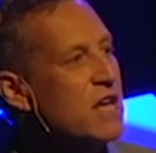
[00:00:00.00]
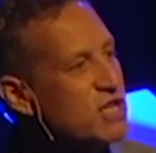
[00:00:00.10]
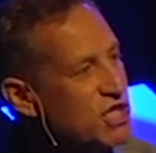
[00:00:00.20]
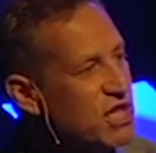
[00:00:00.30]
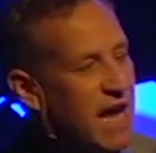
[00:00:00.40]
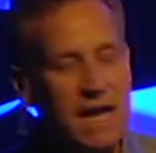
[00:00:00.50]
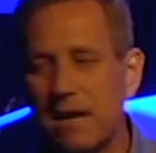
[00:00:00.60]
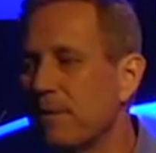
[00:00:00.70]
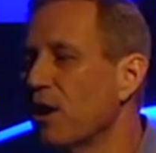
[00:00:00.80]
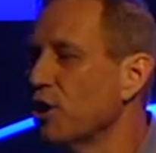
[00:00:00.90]

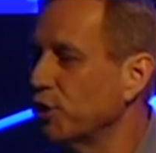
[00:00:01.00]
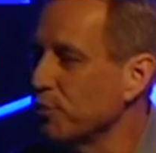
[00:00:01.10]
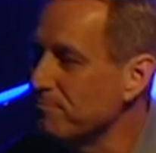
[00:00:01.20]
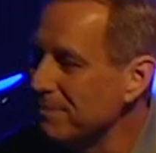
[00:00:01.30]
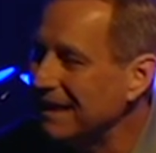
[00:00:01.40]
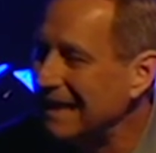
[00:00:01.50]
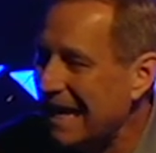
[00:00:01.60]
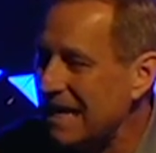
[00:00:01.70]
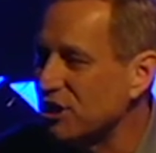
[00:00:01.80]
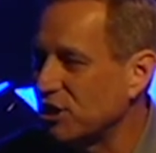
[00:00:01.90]
shame,
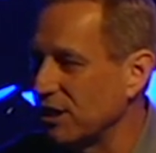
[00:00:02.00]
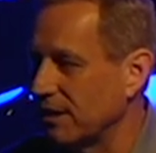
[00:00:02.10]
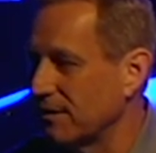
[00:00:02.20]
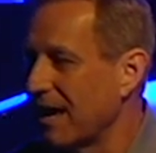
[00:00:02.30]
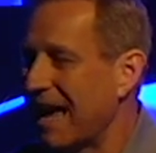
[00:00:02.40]
humiliation,